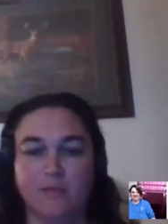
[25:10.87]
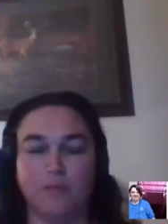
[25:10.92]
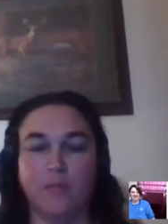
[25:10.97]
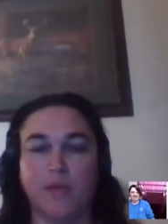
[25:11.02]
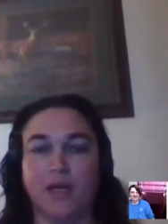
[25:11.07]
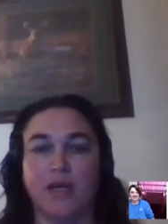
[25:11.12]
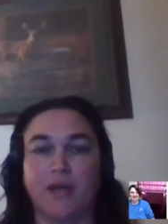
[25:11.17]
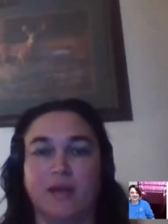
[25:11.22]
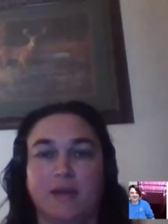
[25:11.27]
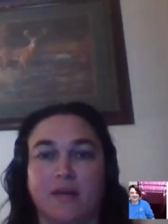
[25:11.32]

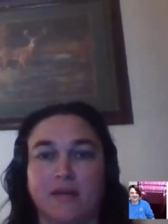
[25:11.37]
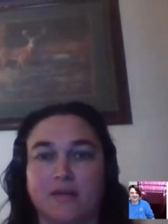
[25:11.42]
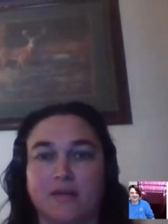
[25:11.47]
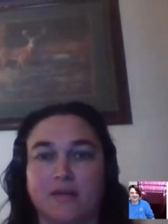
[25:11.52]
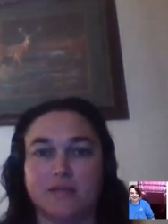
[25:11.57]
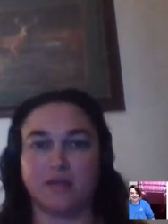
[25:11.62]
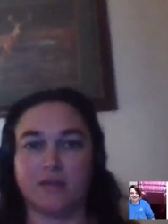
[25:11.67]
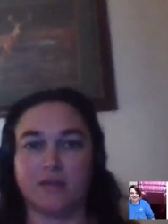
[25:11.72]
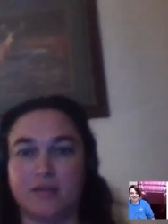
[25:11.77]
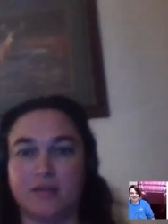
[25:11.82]
My
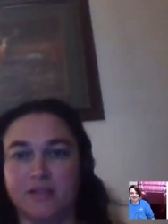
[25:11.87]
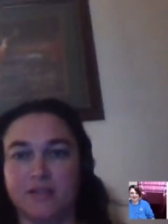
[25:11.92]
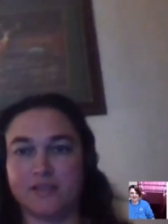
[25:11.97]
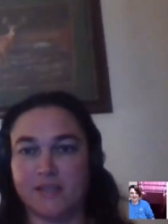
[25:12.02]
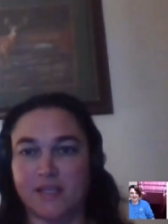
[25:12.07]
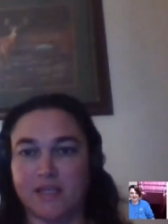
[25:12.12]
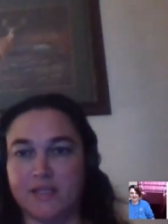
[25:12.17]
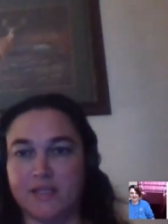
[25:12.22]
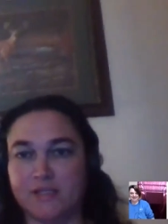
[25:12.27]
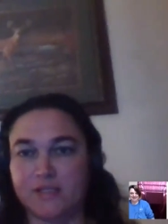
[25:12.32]
daughter
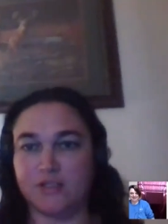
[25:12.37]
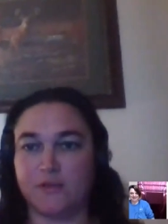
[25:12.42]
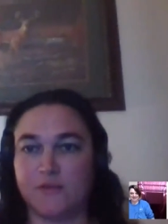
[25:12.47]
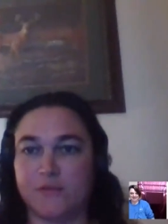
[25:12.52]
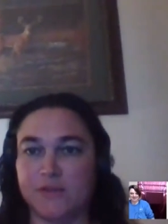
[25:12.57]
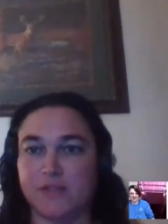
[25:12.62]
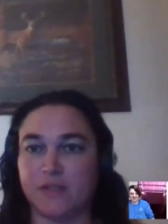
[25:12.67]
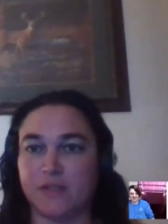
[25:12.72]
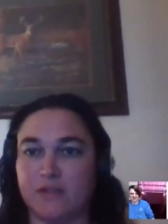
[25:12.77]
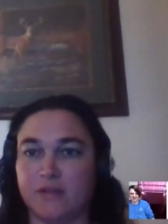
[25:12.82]
decided she
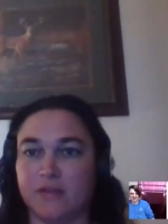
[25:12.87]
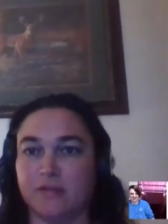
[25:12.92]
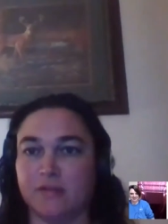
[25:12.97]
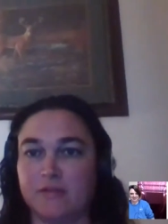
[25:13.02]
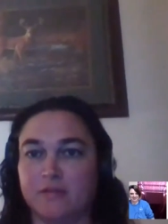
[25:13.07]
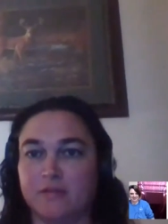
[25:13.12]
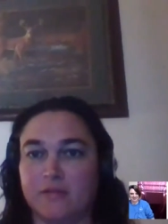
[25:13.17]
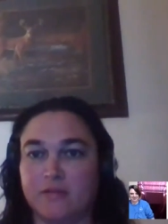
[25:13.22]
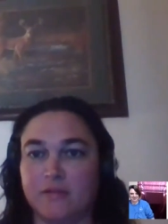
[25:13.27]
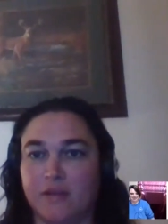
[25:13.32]
was going to
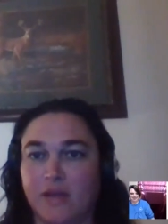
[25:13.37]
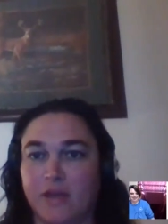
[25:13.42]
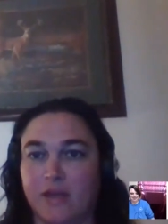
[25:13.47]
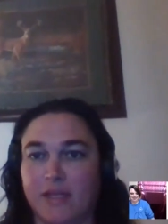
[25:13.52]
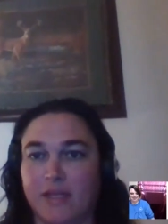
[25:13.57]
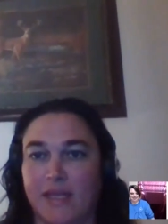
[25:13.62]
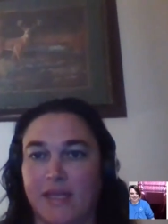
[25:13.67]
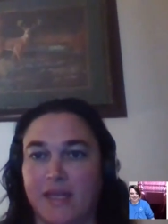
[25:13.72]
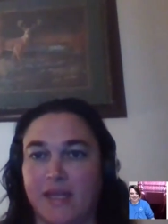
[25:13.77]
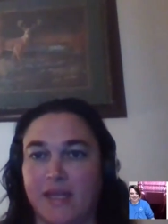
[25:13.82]

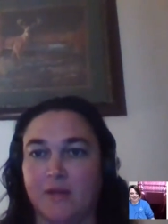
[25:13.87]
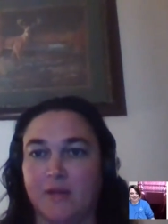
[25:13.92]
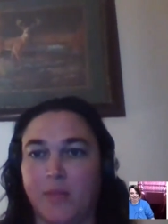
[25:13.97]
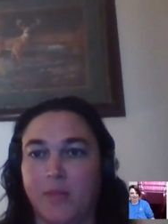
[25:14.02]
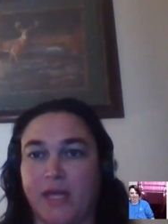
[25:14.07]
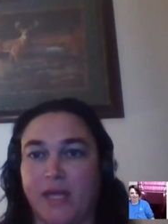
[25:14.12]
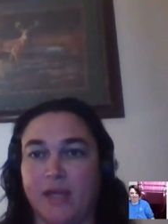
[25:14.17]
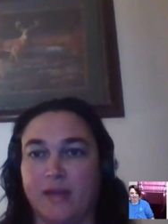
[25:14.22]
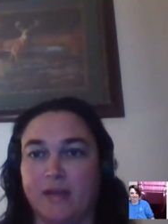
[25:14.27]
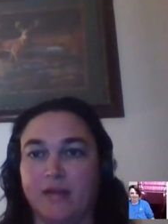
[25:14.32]
get out of
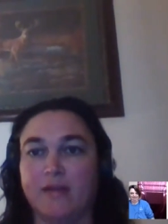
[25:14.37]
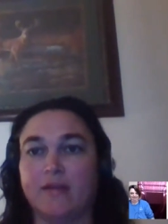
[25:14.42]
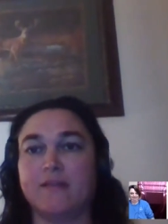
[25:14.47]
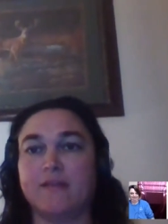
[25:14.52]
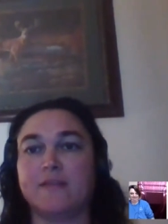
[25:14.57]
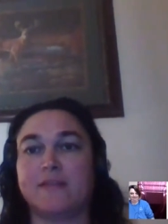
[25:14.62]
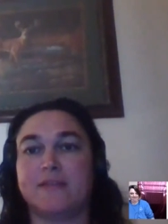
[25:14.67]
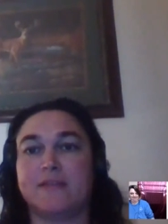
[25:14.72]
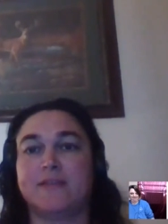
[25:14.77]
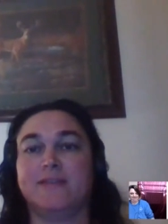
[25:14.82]
bed.
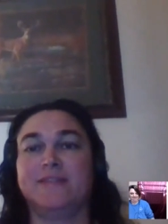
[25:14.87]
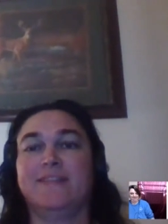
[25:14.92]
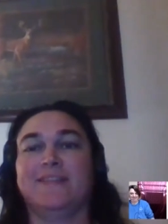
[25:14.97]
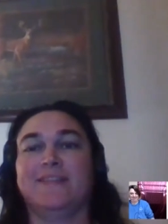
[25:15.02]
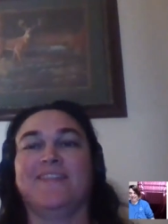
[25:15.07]
So